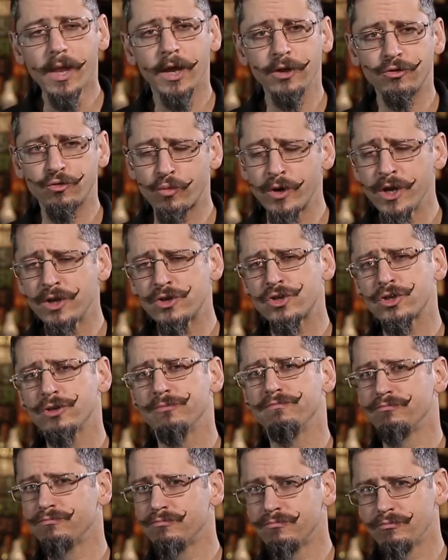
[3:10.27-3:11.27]
It's rich,
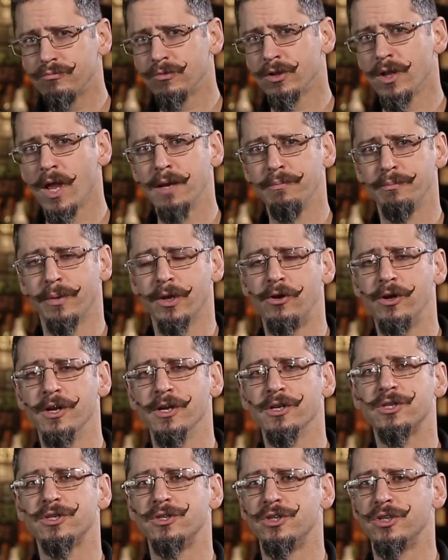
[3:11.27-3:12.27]
light
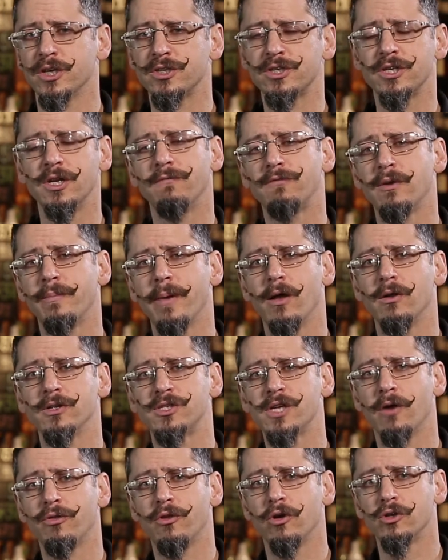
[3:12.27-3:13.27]
bitterness, just enough to
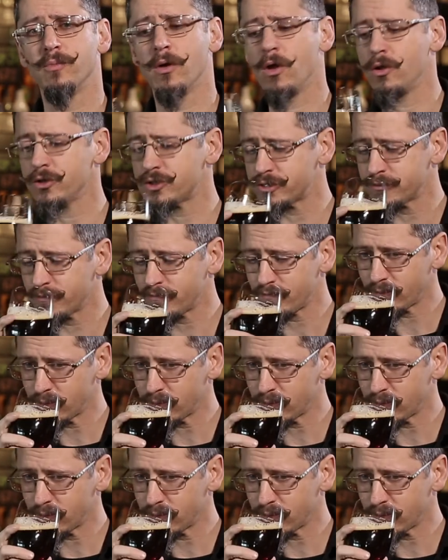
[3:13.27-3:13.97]
balance out those malts.